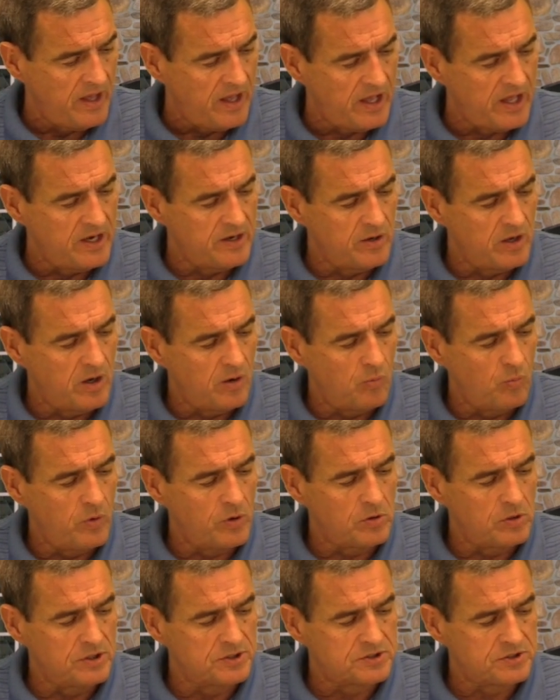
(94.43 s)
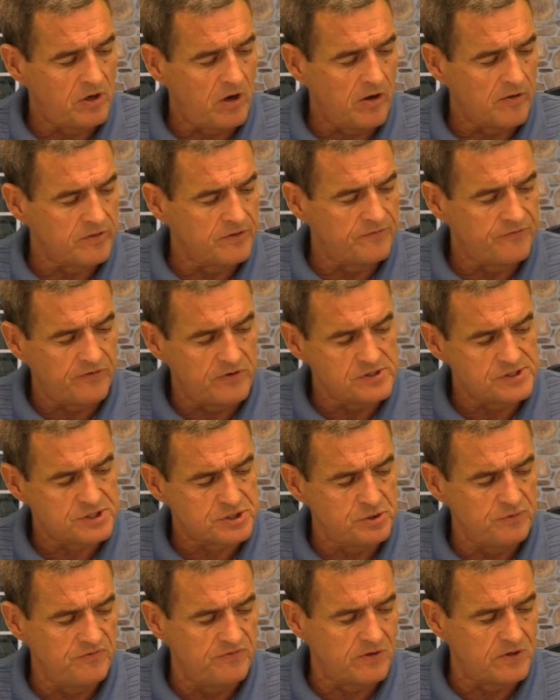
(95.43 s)
And uh, we're going to talk, the
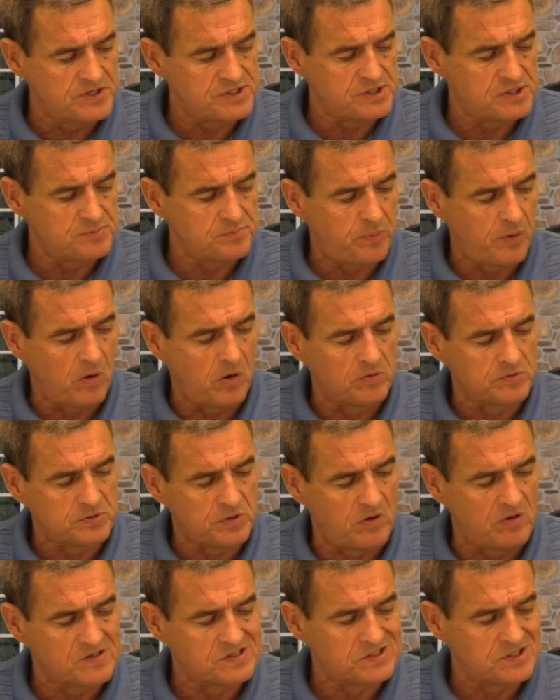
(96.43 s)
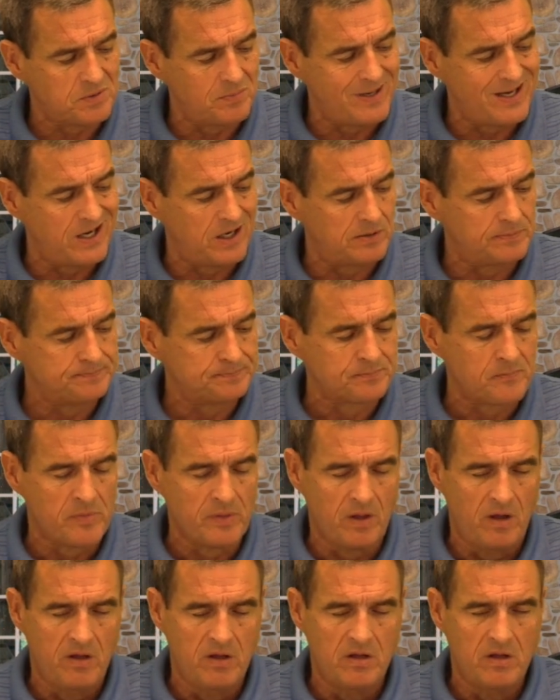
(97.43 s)
first two verses, Paul talks about
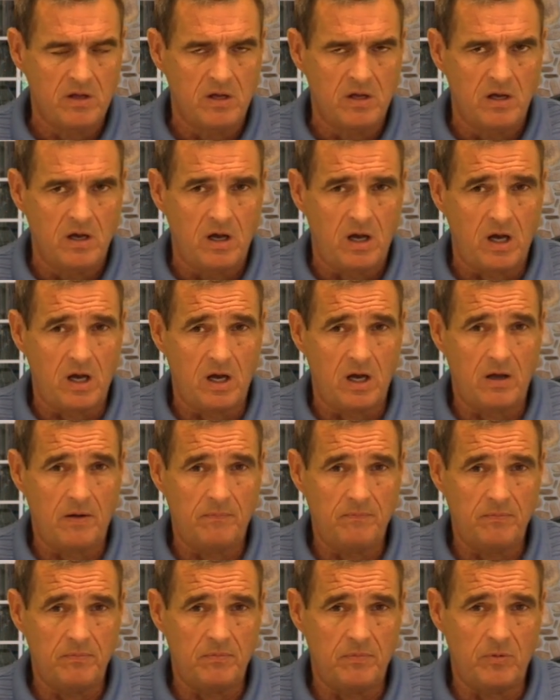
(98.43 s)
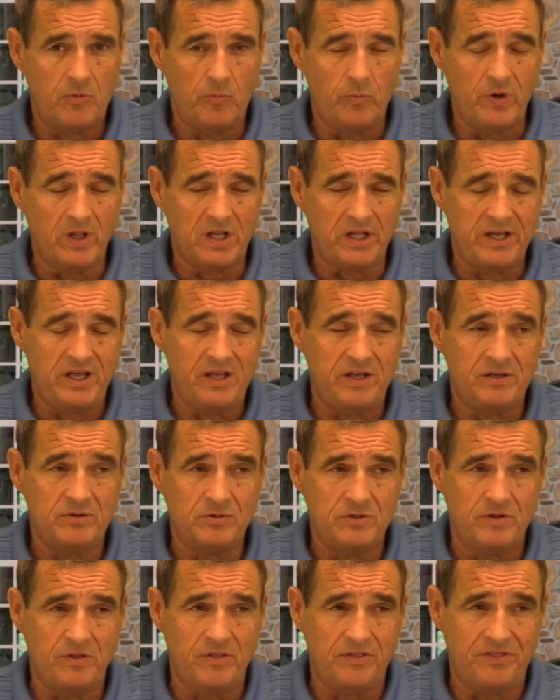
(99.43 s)
um, really,
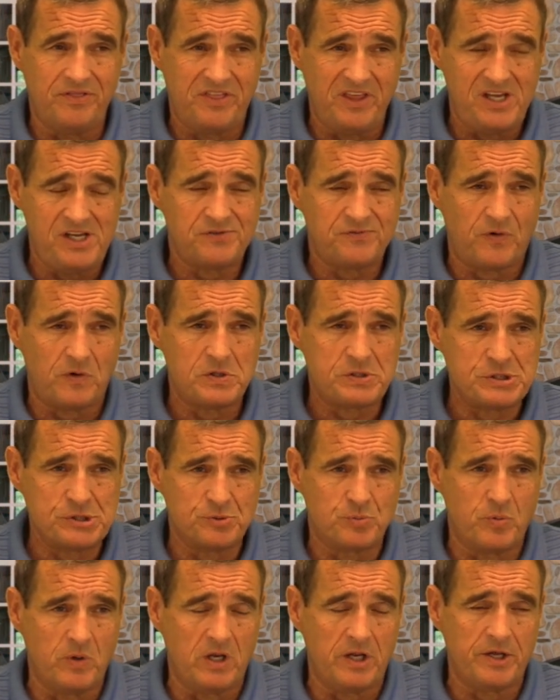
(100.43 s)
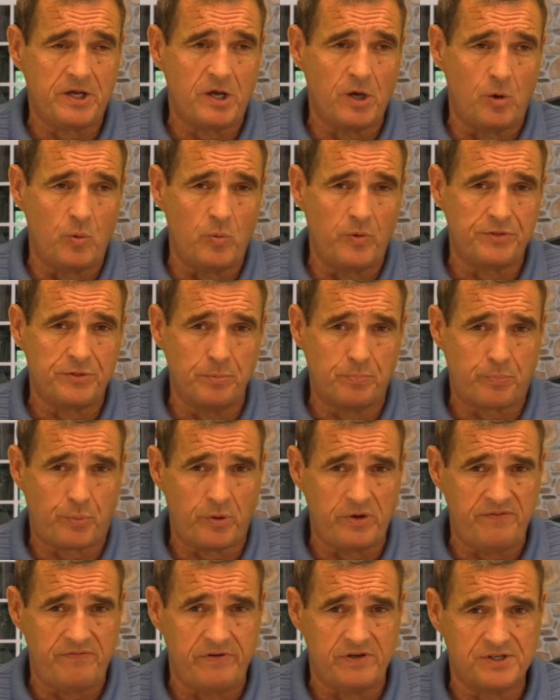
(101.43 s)
these verses really go with the
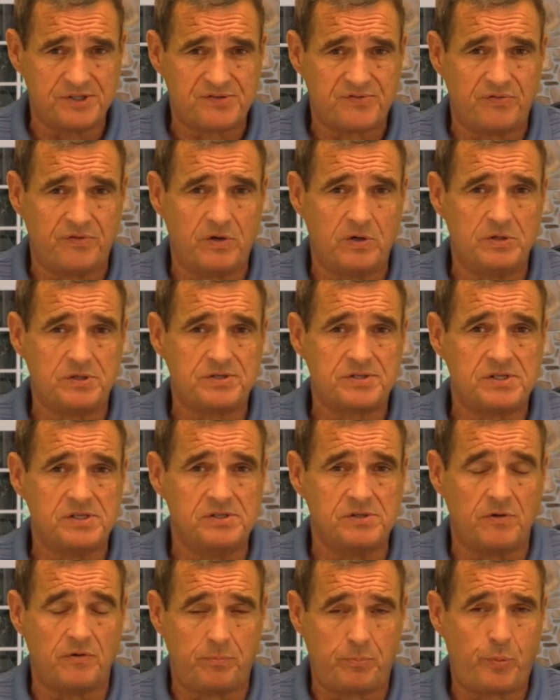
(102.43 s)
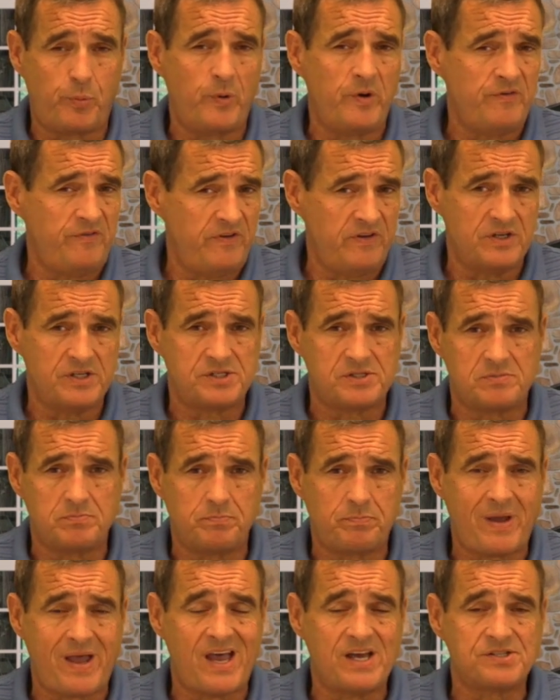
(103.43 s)
previous verse or
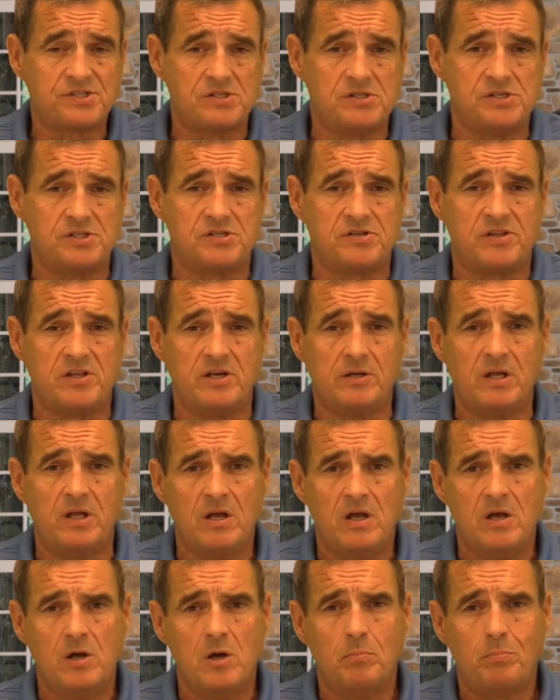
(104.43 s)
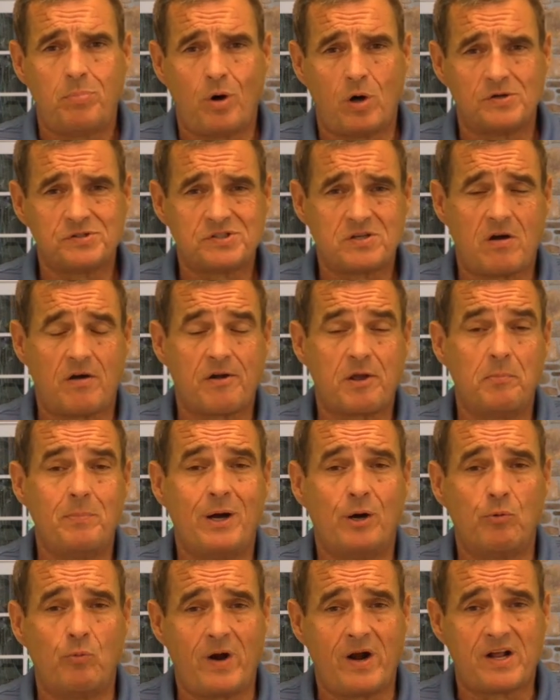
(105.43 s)
previous passage that Paul's talking
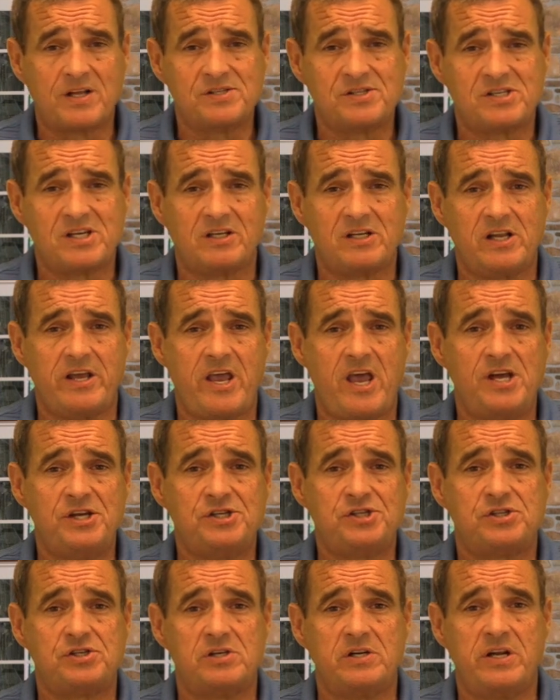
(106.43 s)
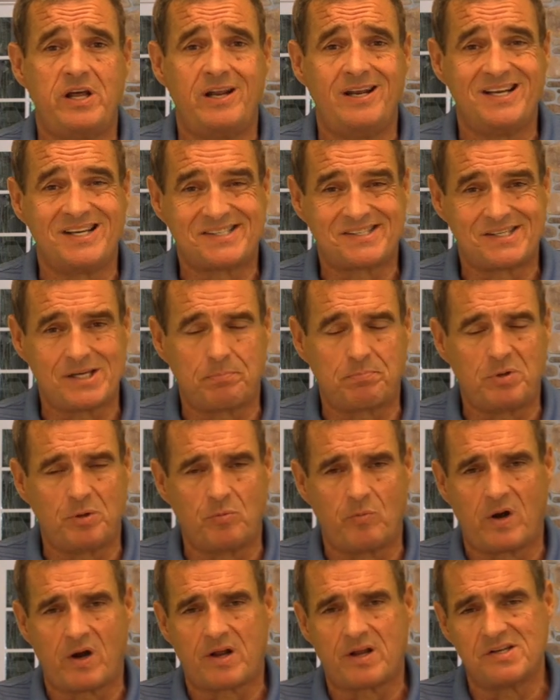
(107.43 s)
about reconciliation and
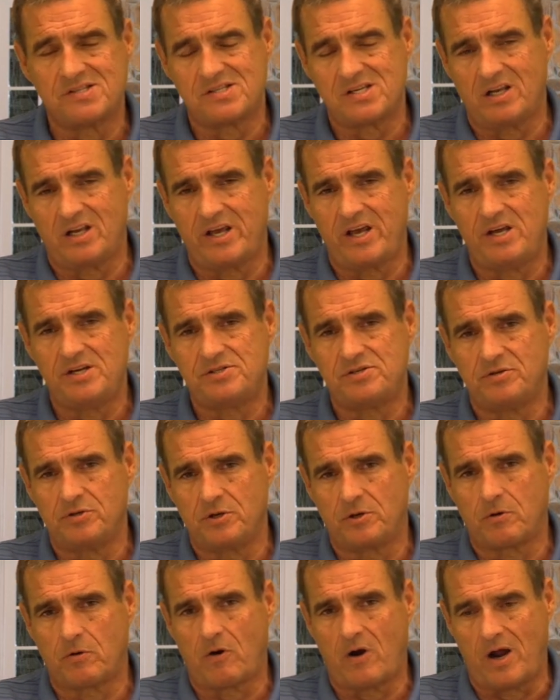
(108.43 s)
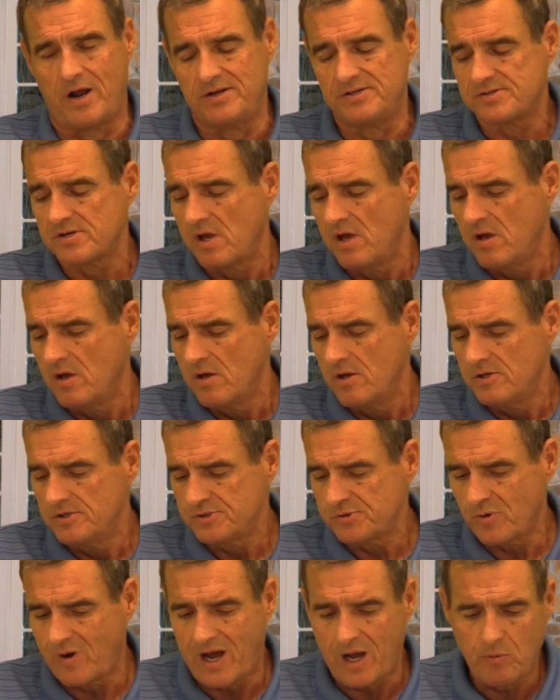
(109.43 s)
accepting reconciliation to Christ.
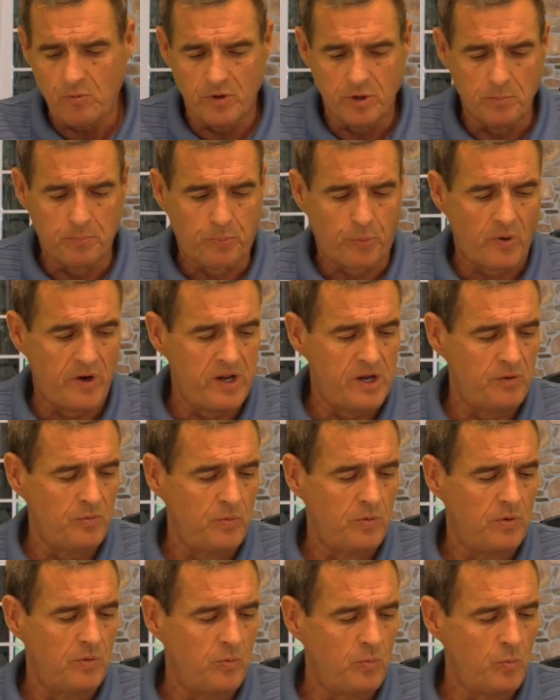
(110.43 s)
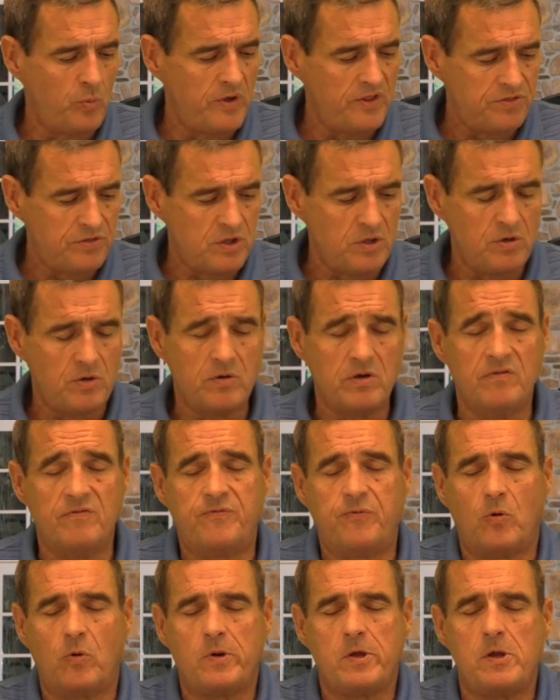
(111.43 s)
So I want to pray with you
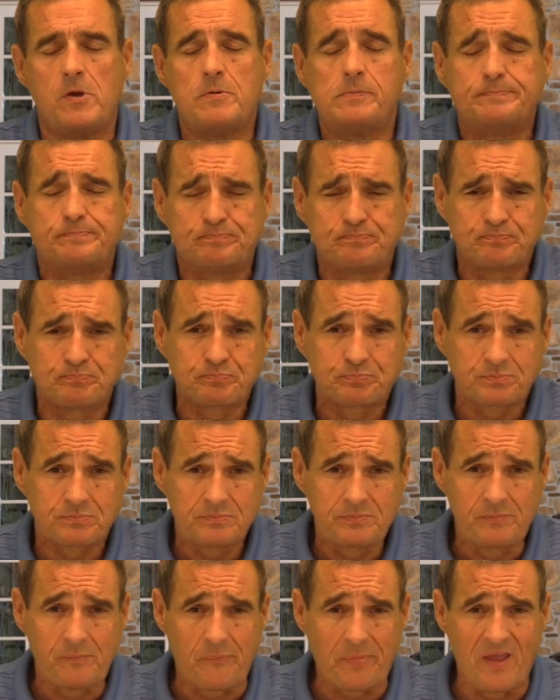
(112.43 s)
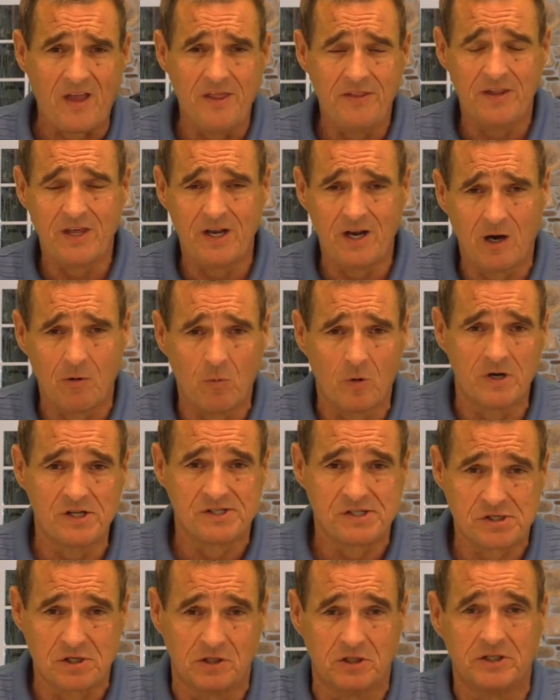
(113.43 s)
and for you. And then I want
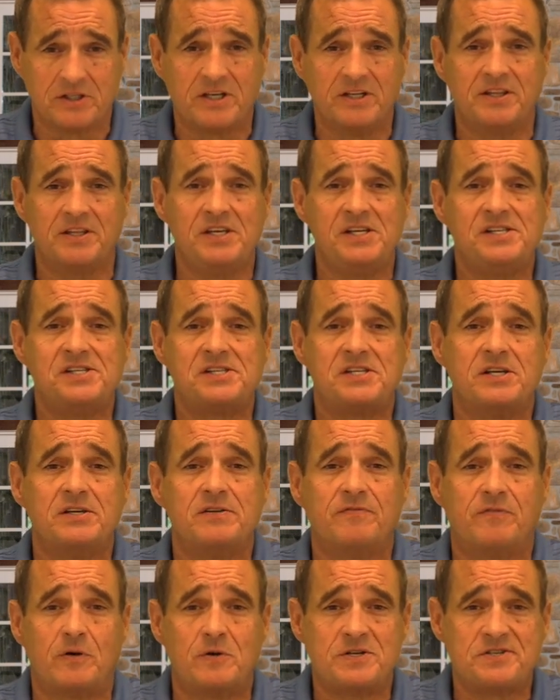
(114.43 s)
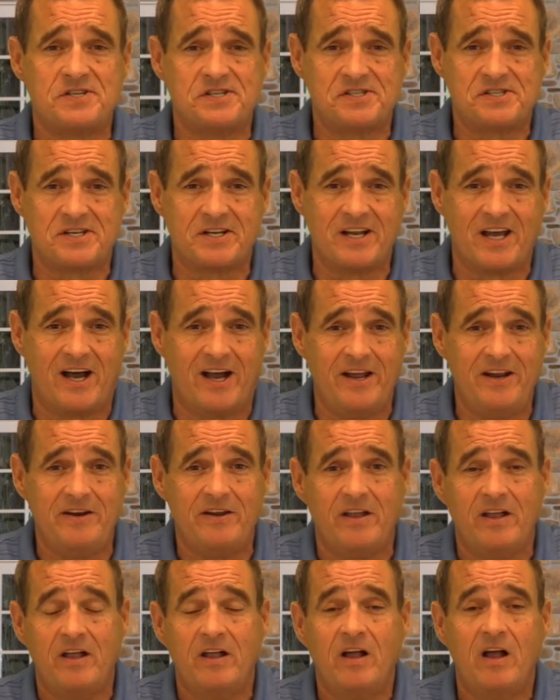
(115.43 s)
us to look at these 10 verses
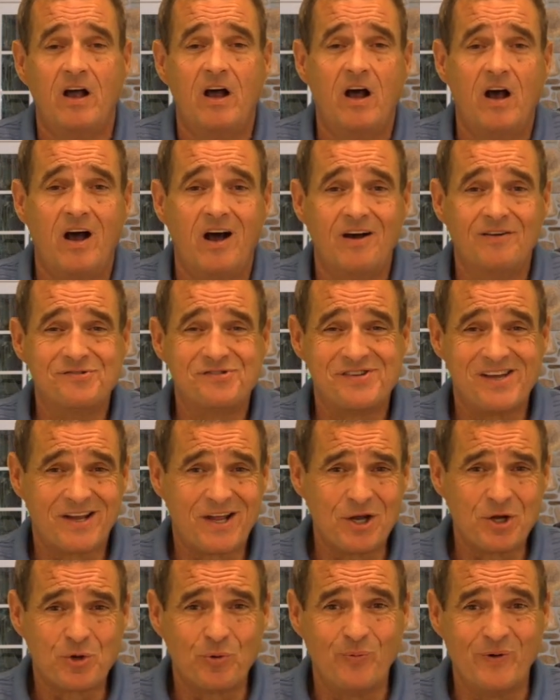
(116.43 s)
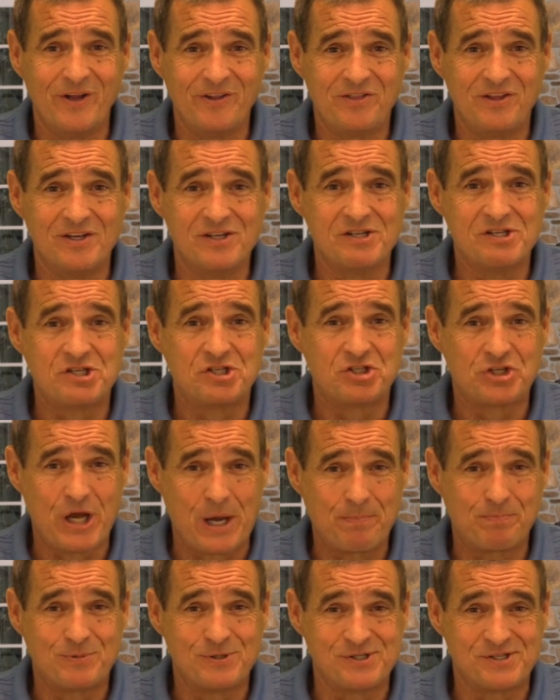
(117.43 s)
tonight of Second Corinthians
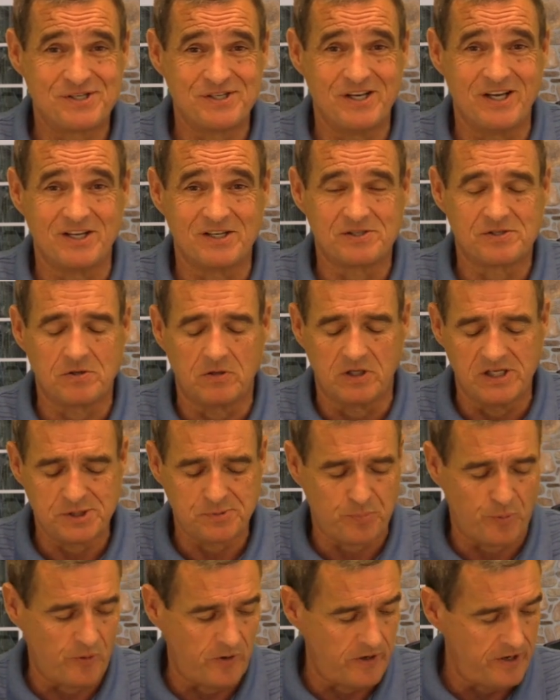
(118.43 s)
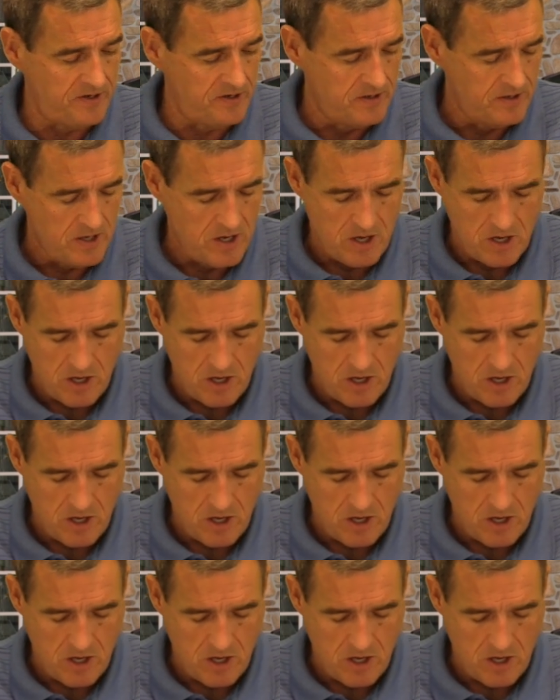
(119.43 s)
chapter 6. So let's pray.